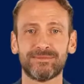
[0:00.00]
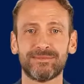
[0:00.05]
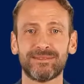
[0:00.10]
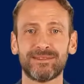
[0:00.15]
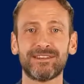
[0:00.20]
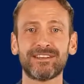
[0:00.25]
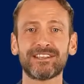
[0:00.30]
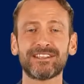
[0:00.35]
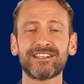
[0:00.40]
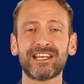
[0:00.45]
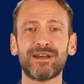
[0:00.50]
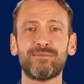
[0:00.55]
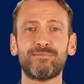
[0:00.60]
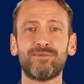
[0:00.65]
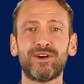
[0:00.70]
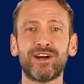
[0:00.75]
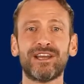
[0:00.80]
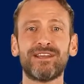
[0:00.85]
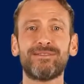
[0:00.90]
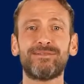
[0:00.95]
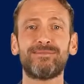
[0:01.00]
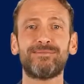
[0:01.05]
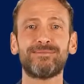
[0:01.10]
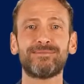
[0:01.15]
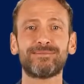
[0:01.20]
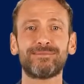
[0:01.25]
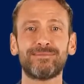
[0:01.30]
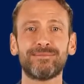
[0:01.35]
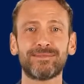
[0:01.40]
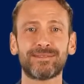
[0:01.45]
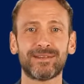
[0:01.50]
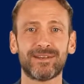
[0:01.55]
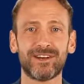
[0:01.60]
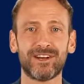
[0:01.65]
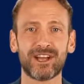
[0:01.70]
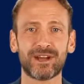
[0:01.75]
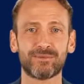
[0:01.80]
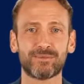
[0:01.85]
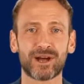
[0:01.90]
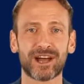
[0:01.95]
Step 1.
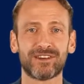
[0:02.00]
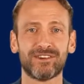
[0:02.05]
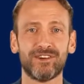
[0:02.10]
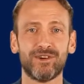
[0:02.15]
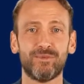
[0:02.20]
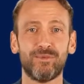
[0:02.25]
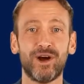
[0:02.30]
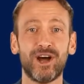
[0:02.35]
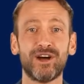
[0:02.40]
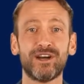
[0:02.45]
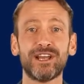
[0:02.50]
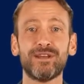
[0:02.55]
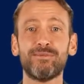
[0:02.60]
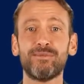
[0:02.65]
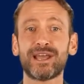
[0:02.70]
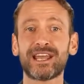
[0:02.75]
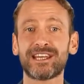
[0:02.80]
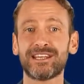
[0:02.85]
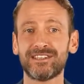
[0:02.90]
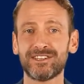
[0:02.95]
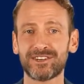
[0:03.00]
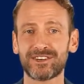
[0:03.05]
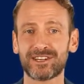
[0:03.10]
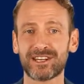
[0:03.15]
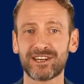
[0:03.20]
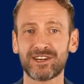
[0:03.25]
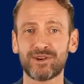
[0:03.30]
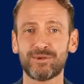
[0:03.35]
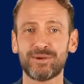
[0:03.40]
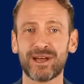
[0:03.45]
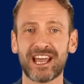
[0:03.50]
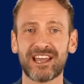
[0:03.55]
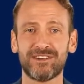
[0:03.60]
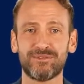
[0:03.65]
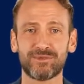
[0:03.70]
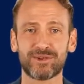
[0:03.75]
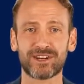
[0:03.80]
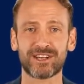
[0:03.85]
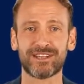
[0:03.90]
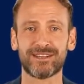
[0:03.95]
Unlock your wallet by inserting your
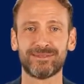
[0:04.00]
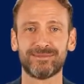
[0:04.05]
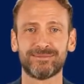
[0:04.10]
password.